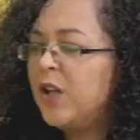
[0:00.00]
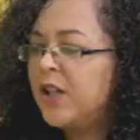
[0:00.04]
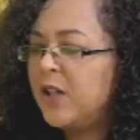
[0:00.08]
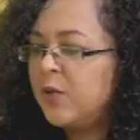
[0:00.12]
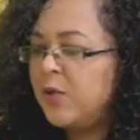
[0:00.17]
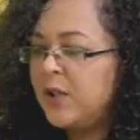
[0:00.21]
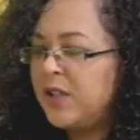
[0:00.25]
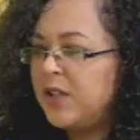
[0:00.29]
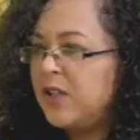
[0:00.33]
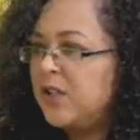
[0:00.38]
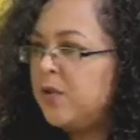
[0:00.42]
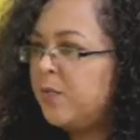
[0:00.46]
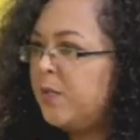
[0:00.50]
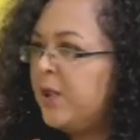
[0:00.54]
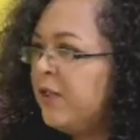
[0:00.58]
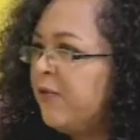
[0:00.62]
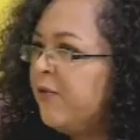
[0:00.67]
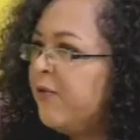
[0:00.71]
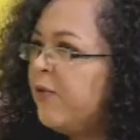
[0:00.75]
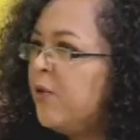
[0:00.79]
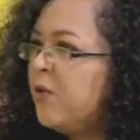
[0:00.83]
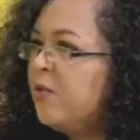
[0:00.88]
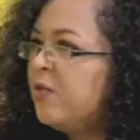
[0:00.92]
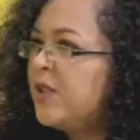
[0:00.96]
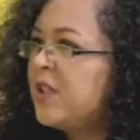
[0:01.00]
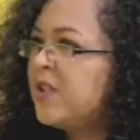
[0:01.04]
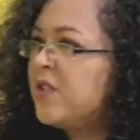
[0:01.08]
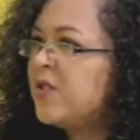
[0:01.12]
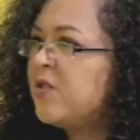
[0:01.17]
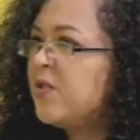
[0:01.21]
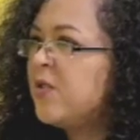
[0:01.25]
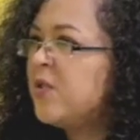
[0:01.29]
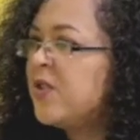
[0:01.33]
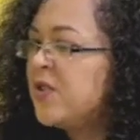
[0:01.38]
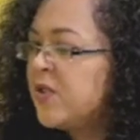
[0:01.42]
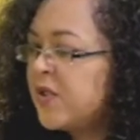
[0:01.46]
I wanted to bring forward is
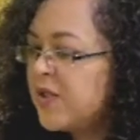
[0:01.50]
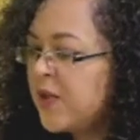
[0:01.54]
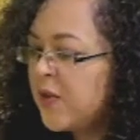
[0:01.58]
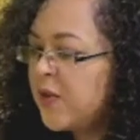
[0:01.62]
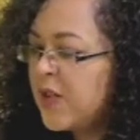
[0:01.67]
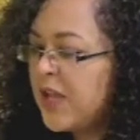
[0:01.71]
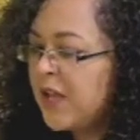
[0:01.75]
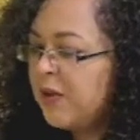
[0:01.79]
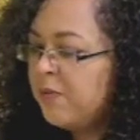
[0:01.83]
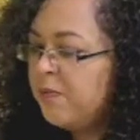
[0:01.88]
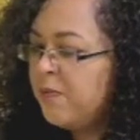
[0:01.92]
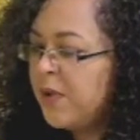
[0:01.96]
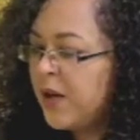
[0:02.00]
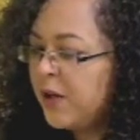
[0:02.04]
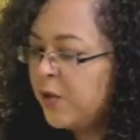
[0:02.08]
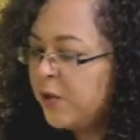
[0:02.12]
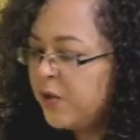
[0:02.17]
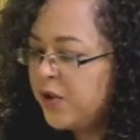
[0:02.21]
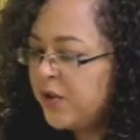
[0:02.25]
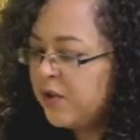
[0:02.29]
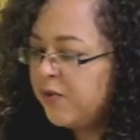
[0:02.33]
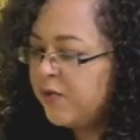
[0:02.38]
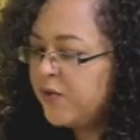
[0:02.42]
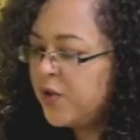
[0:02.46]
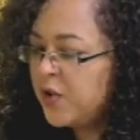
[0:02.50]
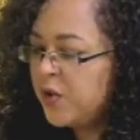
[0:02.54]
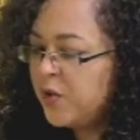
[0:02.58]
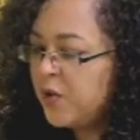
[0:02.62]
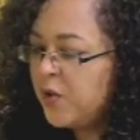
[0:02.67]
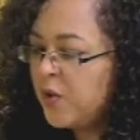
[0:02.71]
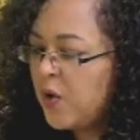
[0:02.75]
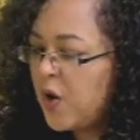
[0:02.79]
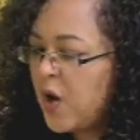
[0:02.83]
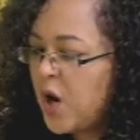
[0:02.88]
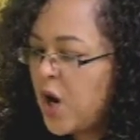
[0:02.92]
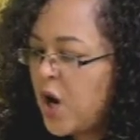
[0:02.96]
also that both of
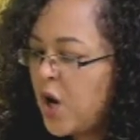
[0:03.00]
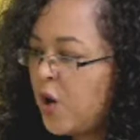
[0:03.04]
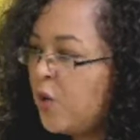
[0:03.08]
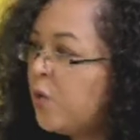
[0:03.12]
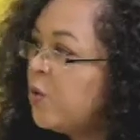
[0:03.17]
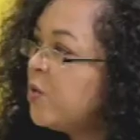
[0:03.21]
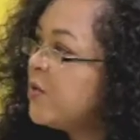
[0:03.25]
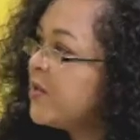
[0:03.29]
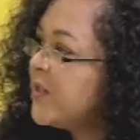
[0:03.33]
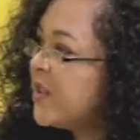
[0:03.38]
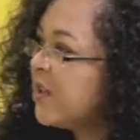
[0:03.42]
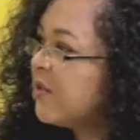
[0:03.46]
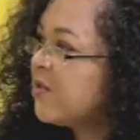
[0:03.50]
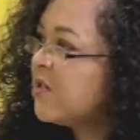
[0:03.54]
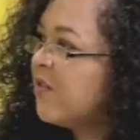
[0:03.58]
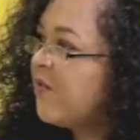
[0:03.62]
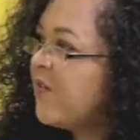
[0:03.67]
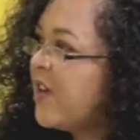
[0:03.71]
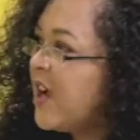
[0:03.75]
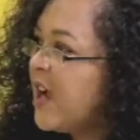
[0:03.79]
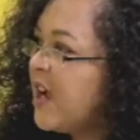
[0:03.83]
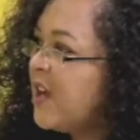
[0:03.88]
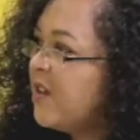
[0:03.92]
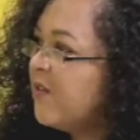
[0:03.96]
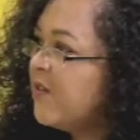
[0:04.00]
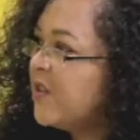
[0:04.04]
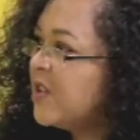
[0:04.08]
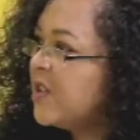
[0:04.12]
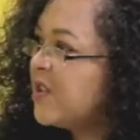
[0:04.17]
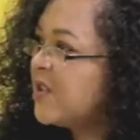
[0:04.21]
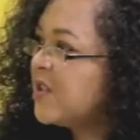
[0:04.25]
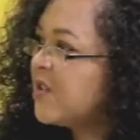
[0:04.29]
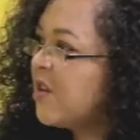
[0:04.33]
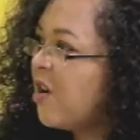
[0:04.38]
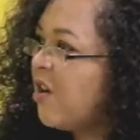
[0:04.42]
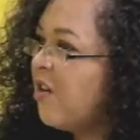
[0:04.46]
you are also
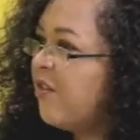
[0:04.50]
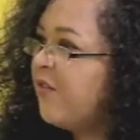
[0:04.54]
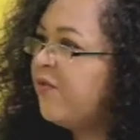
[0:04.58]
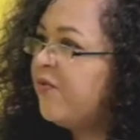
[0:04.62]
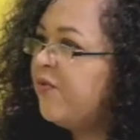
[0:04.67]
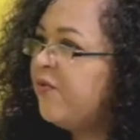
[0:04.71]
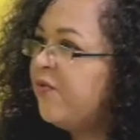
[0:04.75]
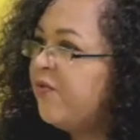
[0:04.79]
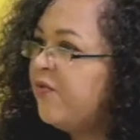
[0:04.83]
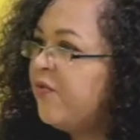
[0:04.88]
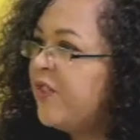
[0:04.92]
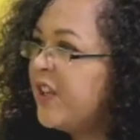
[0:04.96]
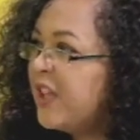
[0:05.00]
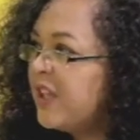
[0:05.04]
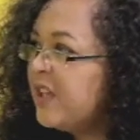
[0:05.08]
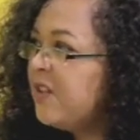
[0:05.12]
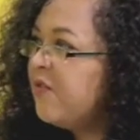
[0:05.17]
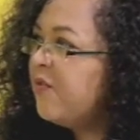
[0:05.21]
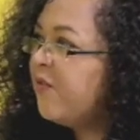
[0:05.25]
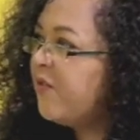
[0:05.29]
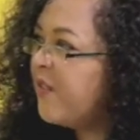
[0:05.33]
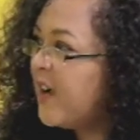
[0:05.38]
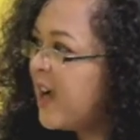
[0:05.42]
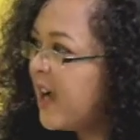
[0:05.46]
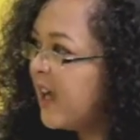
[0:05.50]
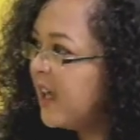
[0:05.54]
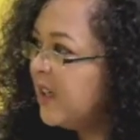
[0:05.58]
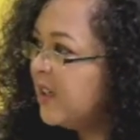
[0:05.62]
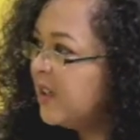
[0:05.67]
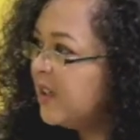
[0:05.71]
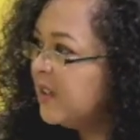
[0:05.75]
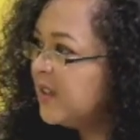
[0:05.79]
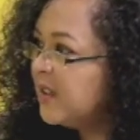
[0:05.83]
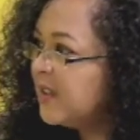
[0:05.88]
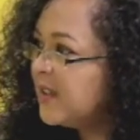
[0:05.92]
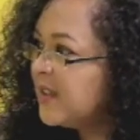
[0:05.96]
survivors of very
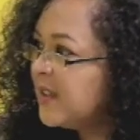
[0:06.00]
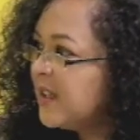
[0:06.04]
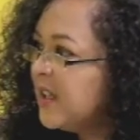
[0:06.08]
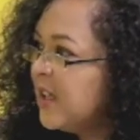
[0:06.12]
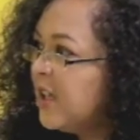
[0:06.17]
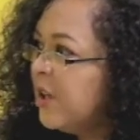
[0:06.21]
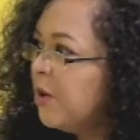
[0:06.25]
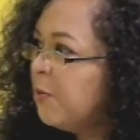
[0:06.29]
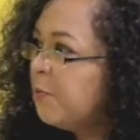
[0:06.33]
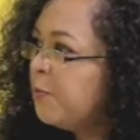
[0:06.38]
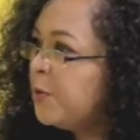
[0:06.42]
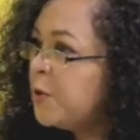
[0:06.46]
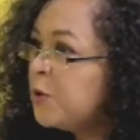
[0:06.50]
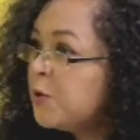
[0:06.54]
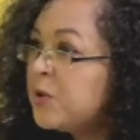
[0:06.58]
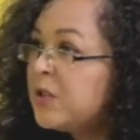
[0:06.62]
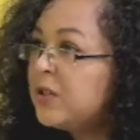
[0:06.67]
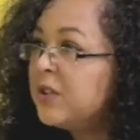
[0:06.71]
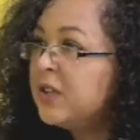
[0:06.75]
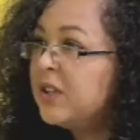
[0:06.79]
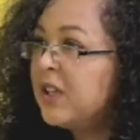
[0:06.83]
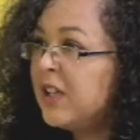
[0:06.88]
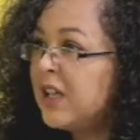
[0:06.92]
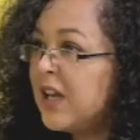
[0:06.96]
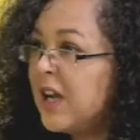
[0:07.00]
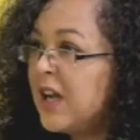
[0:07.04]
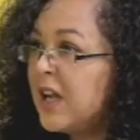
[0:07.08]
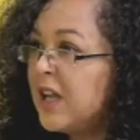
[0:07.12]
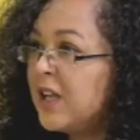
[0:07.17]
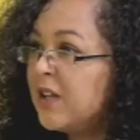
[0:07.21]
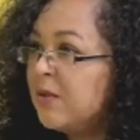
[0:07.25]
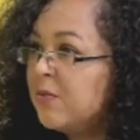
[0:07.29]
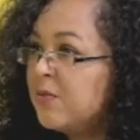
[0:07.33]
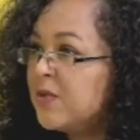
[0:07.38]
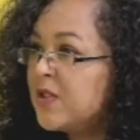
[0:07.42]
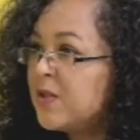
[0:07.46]
violent, brutal
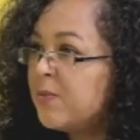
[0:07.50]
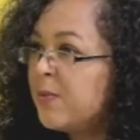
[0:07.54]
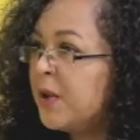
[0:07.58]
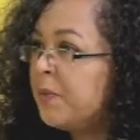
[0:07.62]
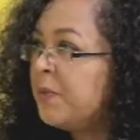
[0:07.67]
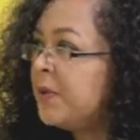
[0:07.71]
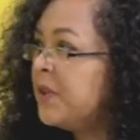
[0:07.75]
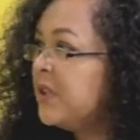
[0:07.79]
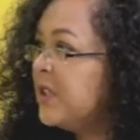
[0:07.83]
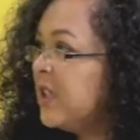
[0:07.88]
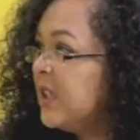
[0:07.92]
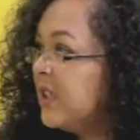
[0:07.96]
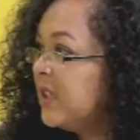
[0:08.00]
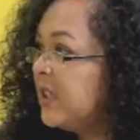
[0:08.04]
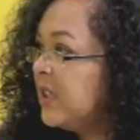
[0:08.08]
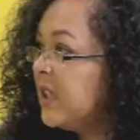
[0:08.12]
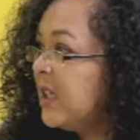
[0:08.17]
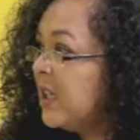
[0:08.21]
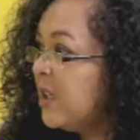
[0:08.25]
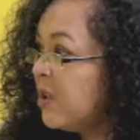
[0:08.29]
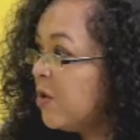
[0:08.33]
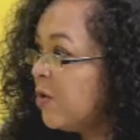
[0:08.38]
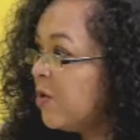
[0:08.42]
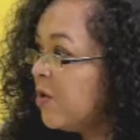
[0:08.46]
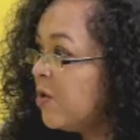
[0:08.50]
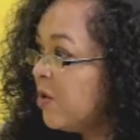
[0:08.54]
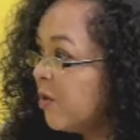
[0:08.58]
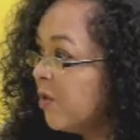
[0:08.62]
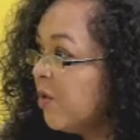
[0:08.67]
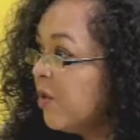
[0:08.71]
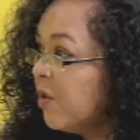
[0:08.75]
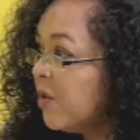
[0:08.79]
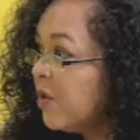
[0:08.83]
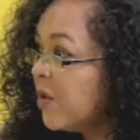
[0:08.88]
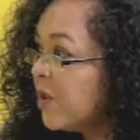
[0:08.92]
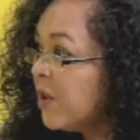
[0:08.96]
crimes perpetrated in your
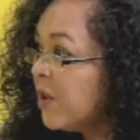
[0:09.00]
youth.